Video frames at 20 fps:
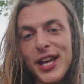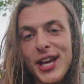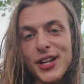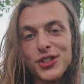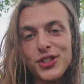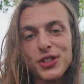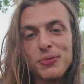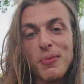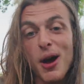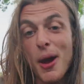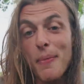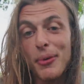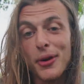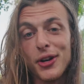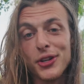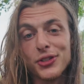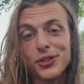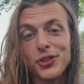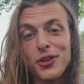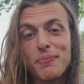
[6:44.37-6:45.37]
It's just my
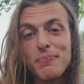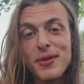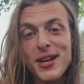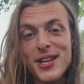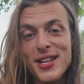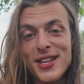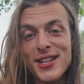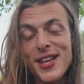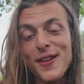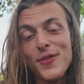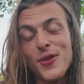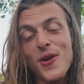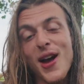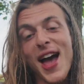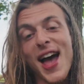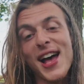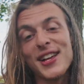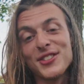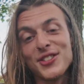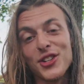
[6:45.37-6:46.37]
personal opinion. If you
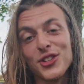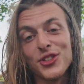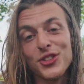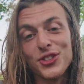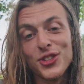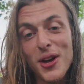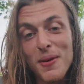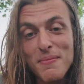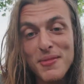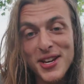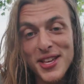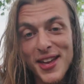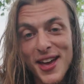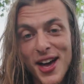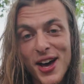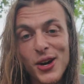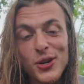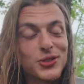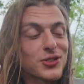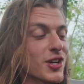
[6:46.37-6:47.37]
ask somebody
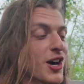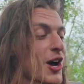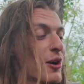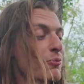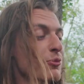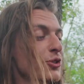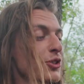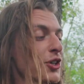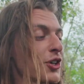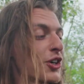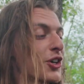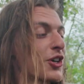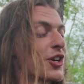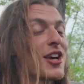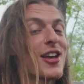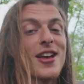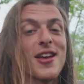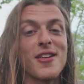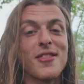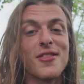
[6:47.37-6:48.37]
else, I'm sure
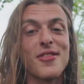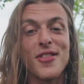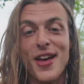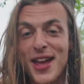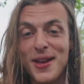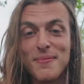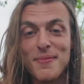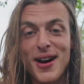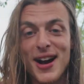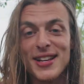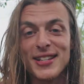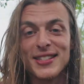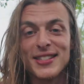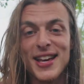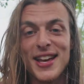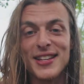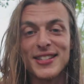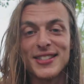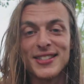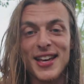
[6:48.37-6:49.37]
they might
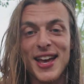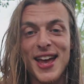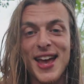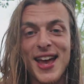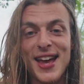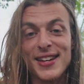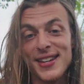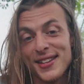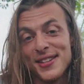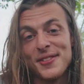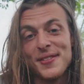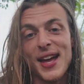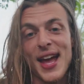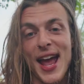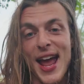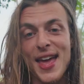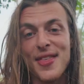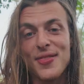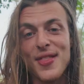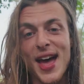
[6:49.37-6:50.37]
say sand,
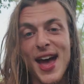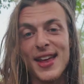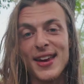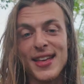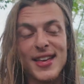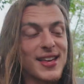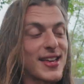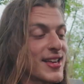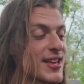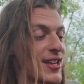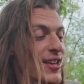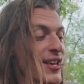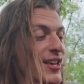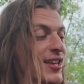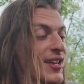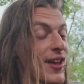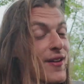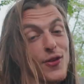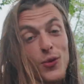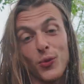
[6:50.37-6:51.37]
and that
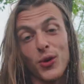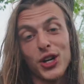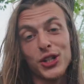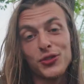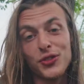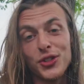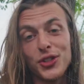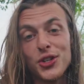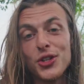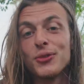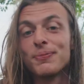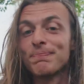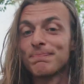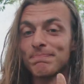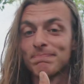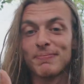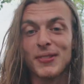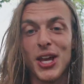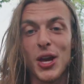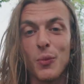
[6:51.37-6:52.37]
is, if it works for you,
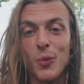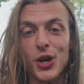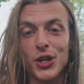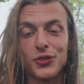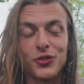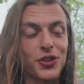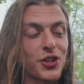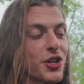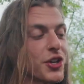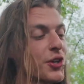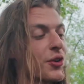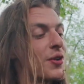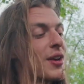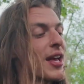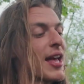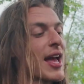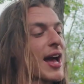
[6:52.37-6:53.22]
it works for you.